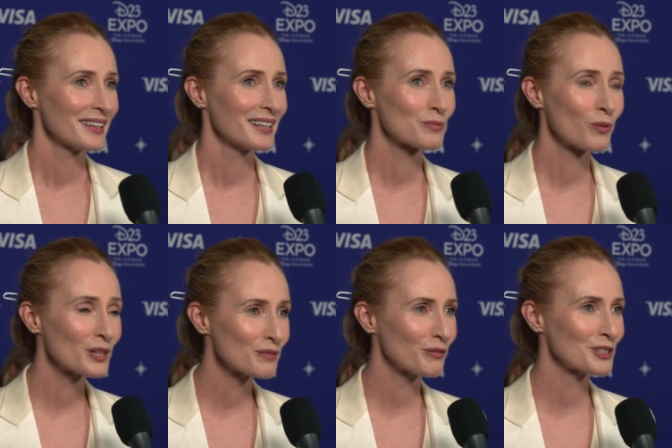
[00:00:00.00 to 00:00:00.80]
it's
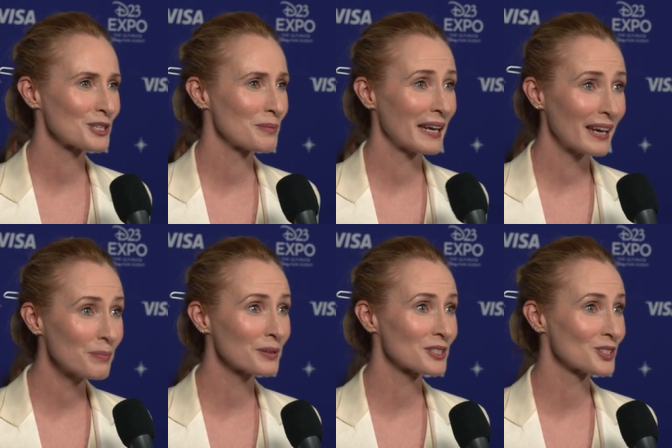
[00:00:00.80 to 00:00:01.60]
wonderful to be
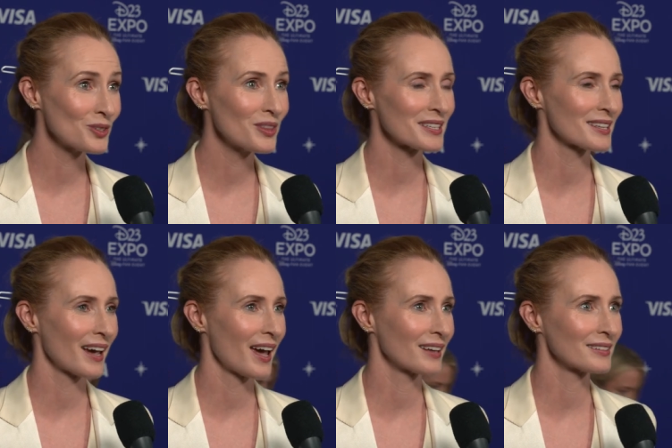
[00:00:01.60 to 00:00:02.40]
able to do this
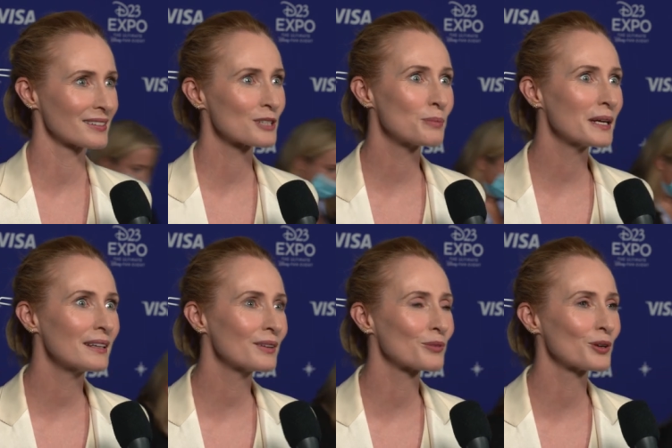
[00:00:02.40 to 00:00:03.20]
again, to be
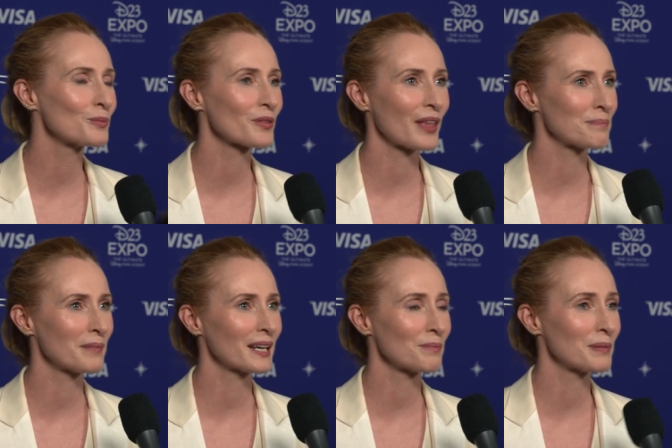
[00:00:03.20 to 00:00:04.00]
in a room with that
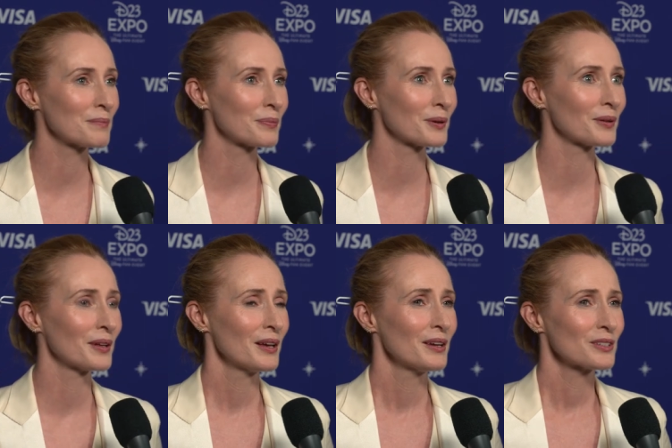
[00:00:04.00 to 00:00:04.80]
many people,
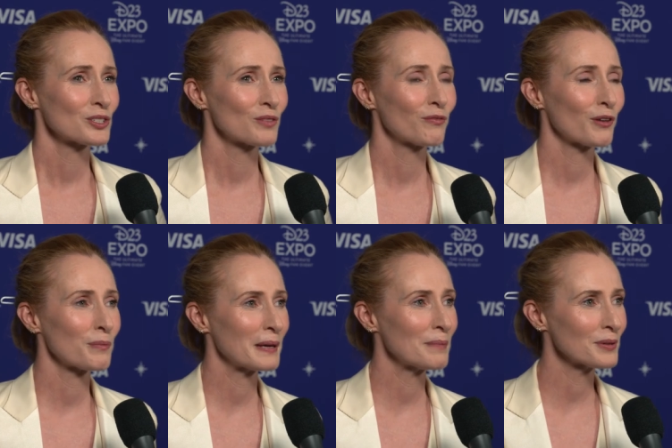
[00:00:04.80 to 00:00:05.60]
for
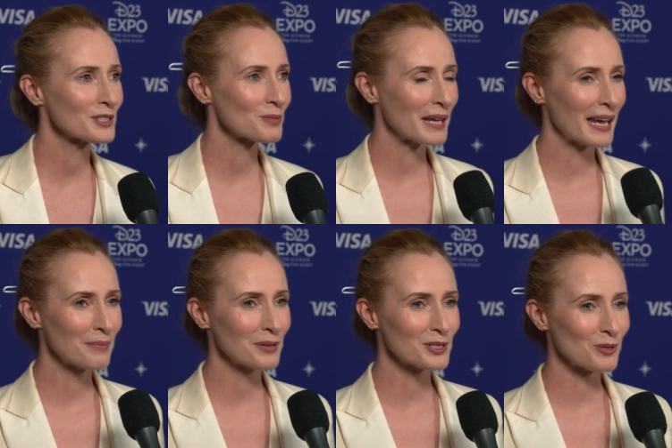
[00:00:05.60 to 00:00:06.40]
people to be
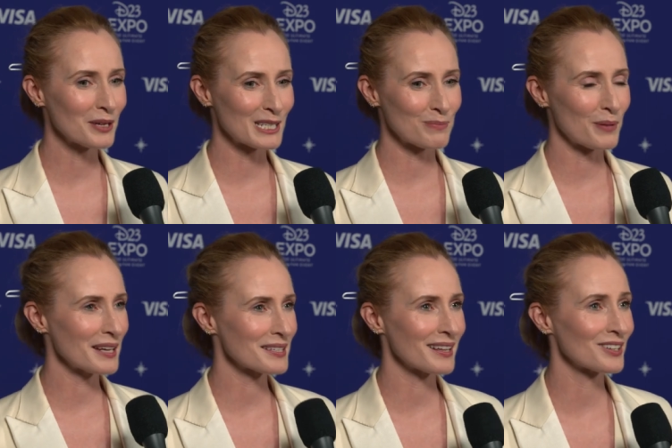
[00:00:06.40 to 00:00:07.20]
able to
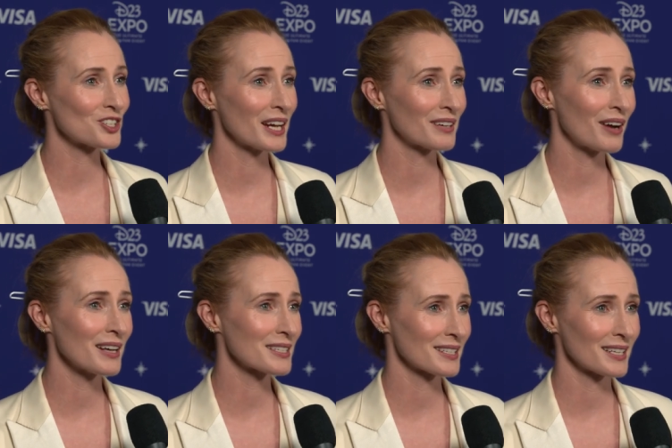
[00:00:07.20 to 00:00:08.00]
express their
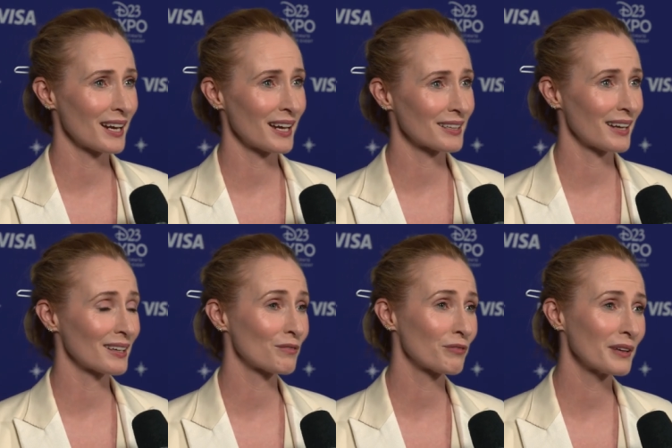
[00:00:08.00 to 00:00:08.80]
generosity like
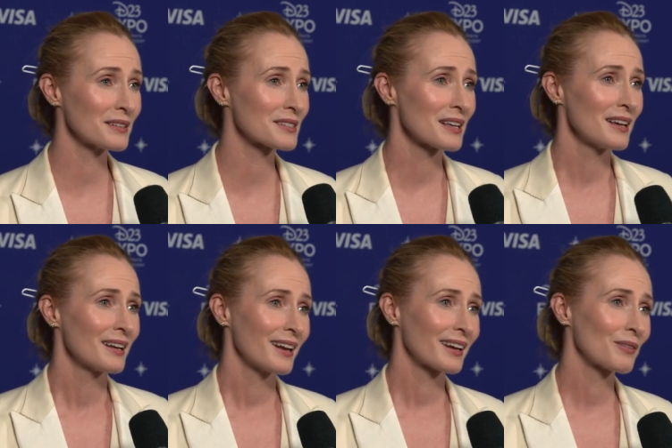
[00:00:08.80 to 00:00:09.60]
that. It feels
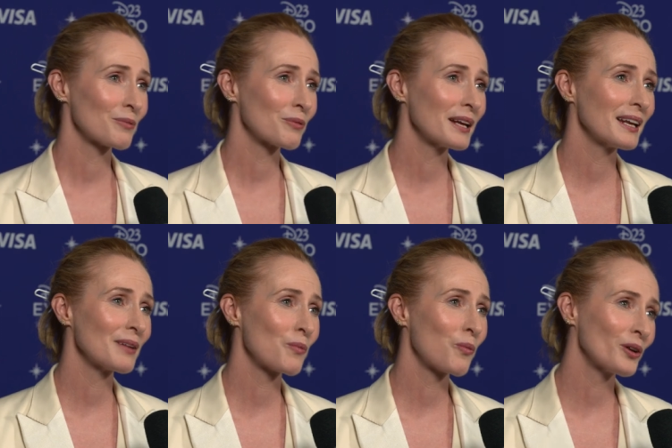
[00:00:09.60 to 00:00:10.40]
like a
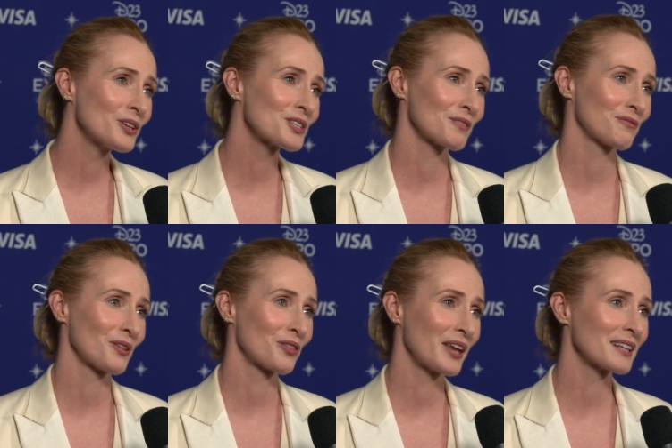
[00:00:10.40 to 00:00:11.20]
really
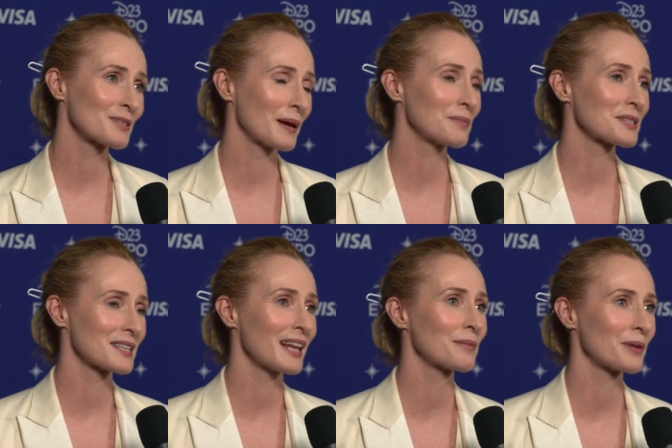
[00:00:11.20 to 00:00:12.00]
wonderful thing to be able to
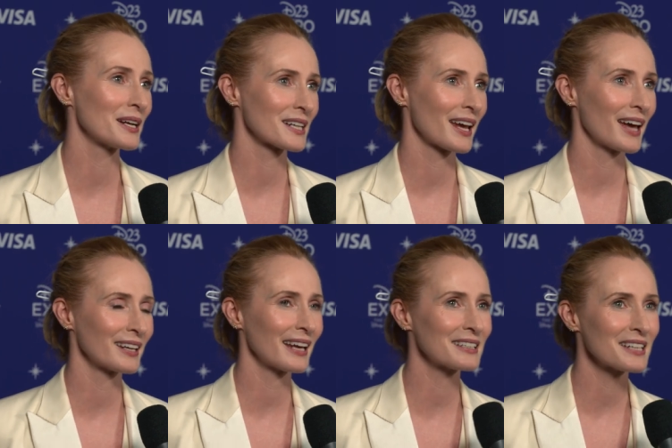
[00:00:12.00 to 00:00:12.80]
celebrate
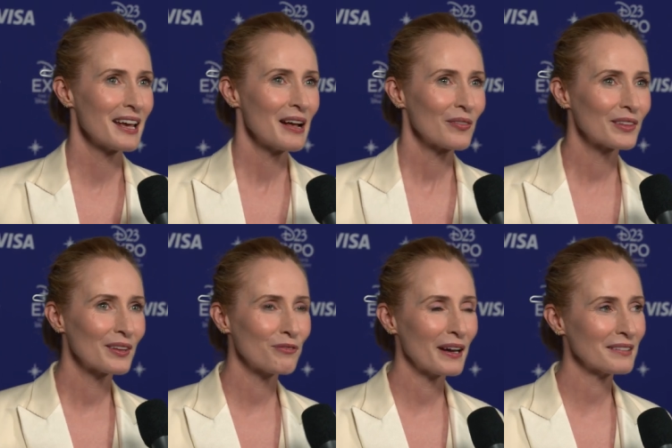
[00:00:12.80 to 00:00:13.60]
again. And
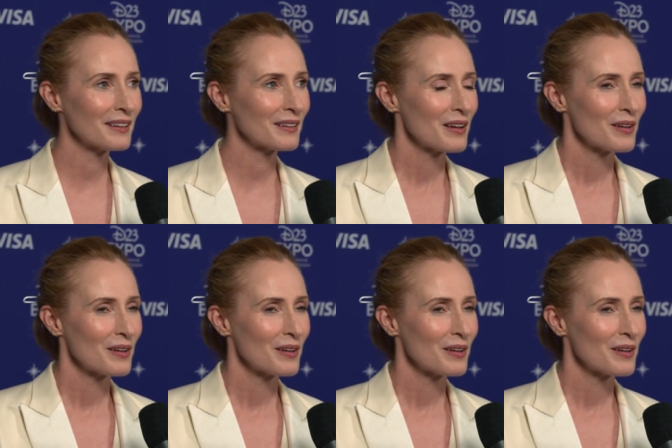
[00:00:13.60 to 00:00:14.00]
the fact that